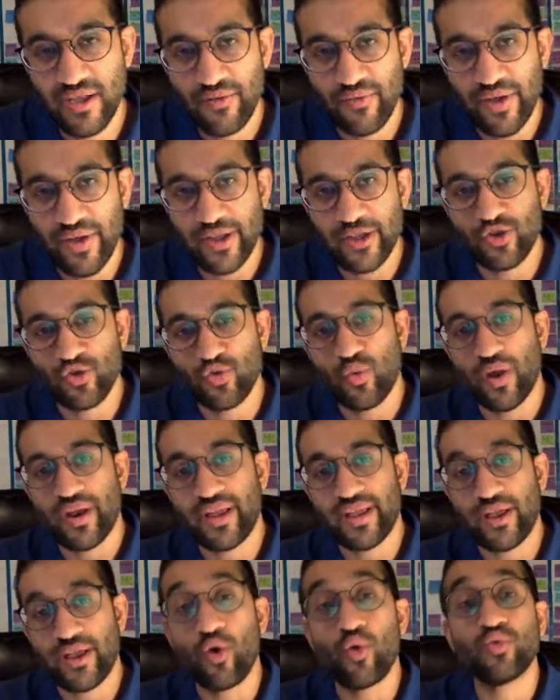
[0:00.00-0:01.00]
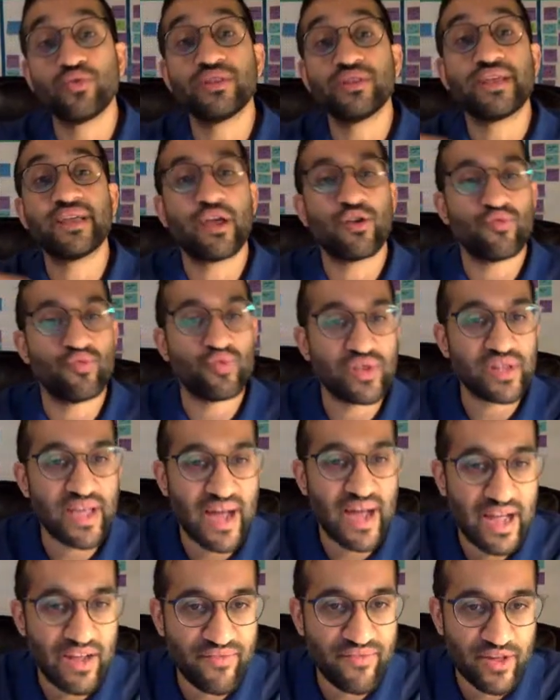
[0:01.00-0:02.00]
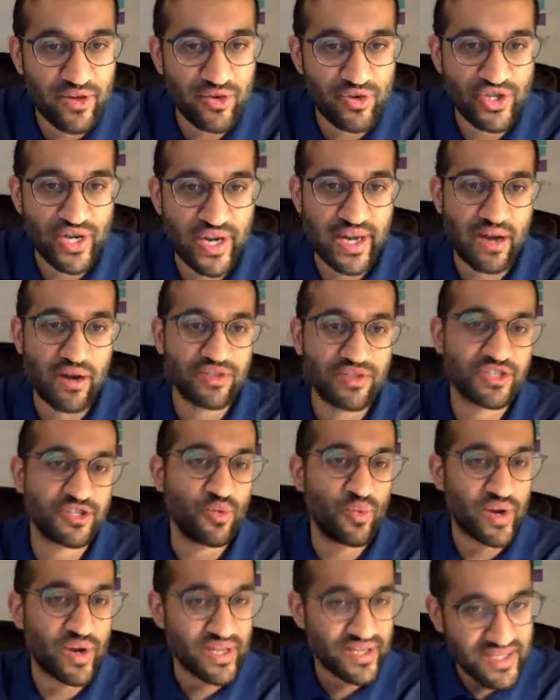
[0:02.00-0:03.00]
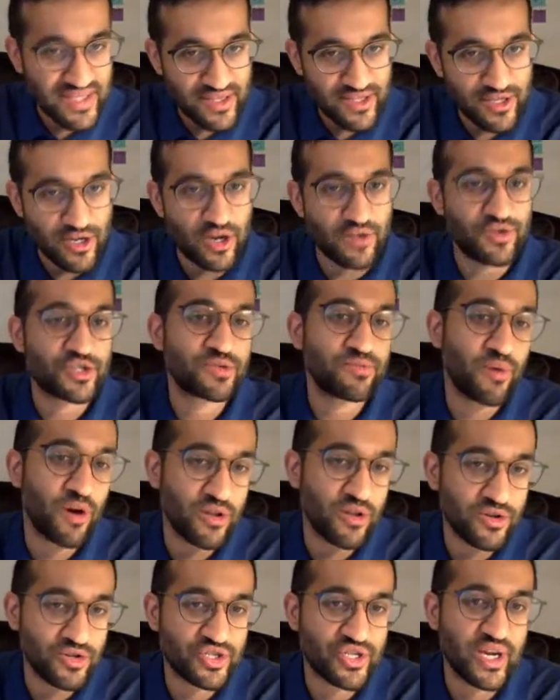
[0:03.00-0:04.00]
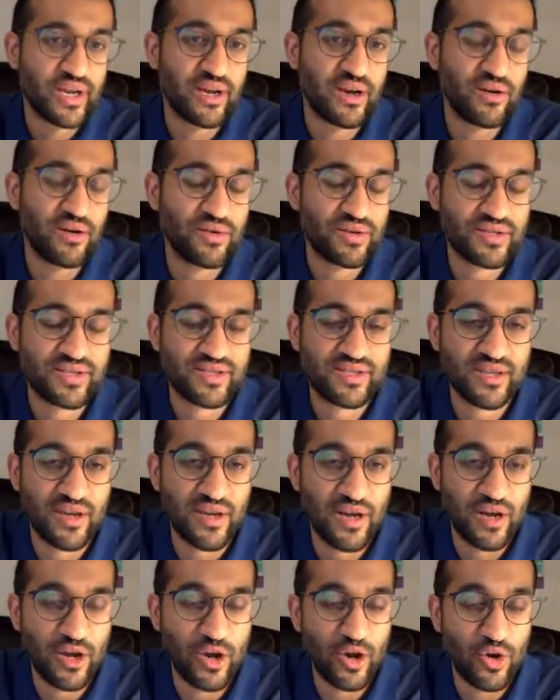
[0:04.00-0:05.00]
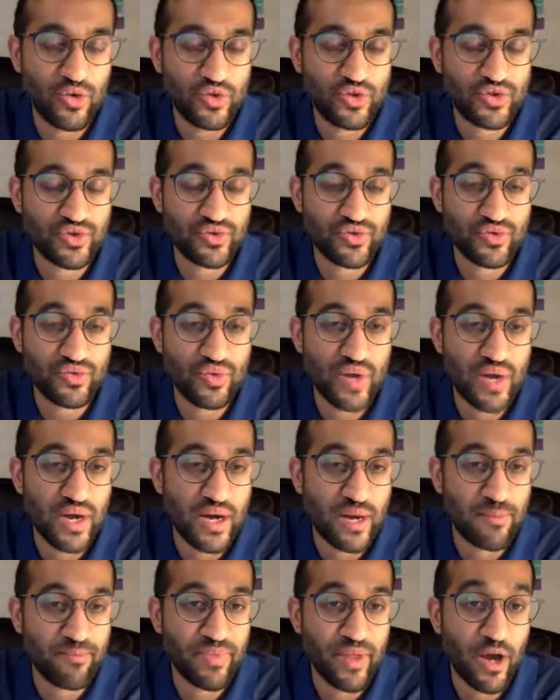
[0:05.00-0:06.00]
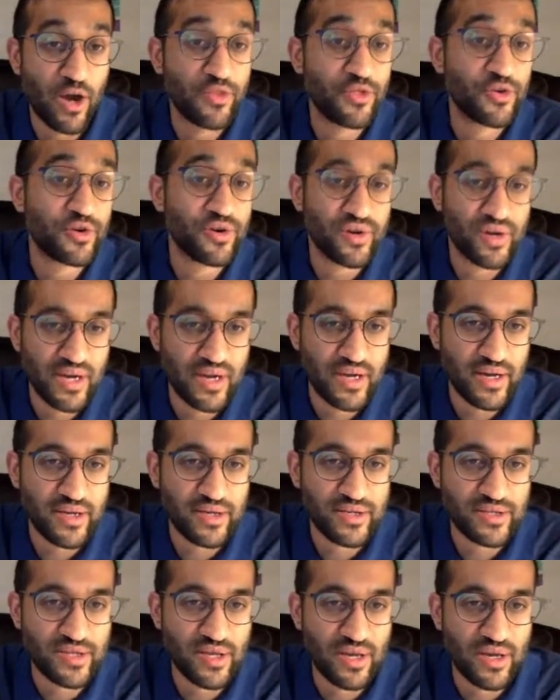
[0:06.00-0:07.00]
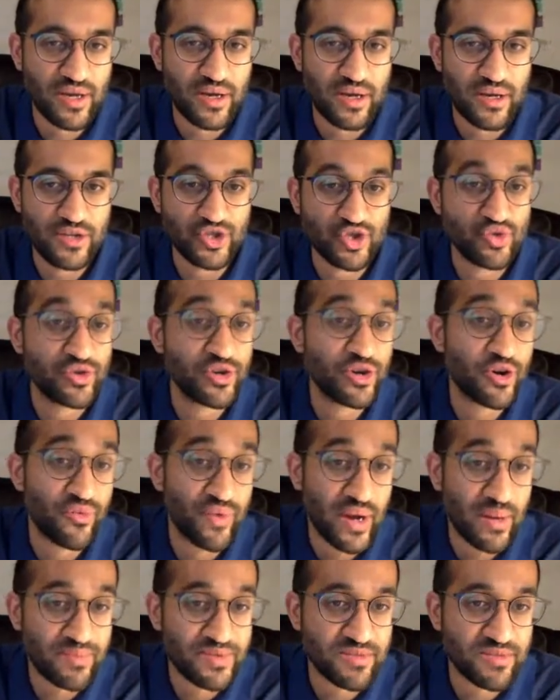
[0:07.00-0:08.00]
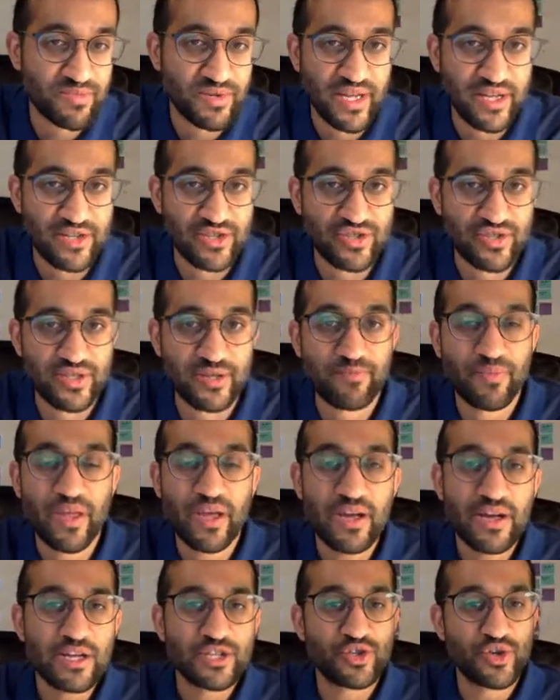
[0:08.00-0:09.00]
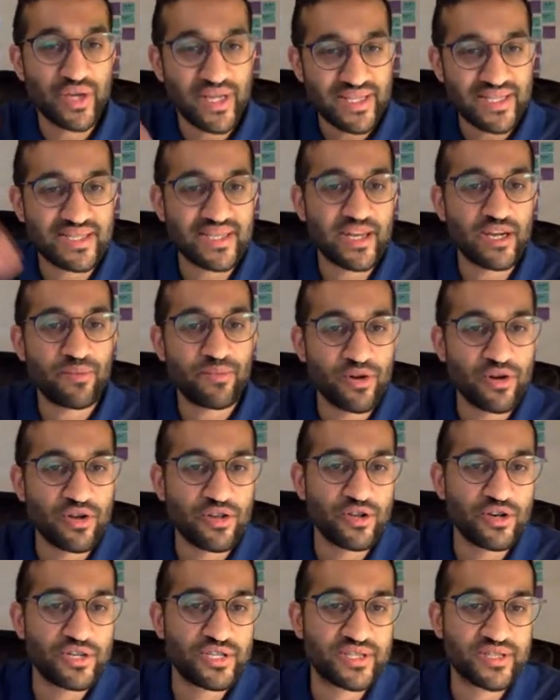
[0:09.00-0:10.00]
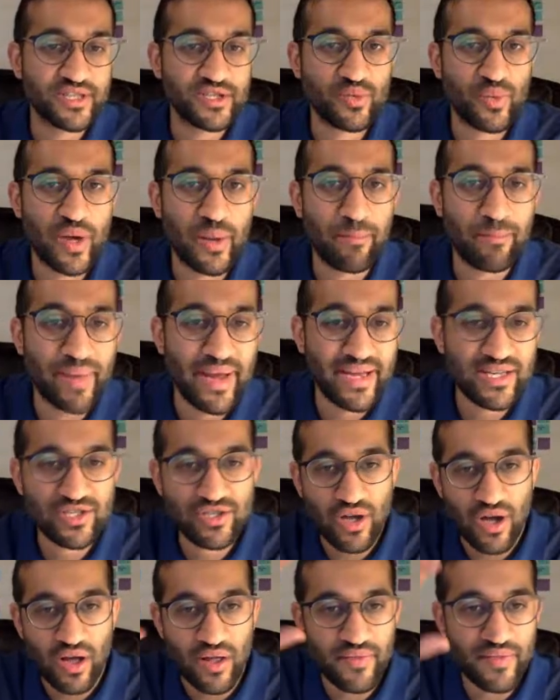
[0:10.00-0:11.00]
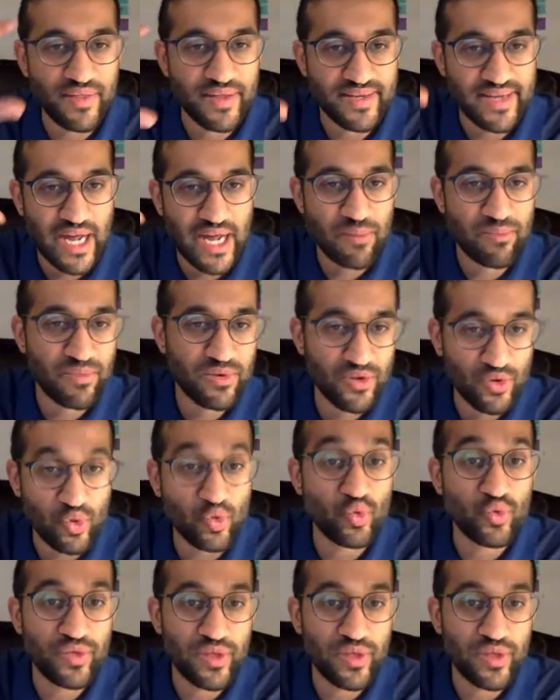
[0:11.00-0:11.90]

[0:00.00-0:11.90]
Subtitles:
you want to only get really high value checkouts, and you want to see the other smaller checkouts go to other junior reps potentially. So you can set up your alerts this way based on the type, who the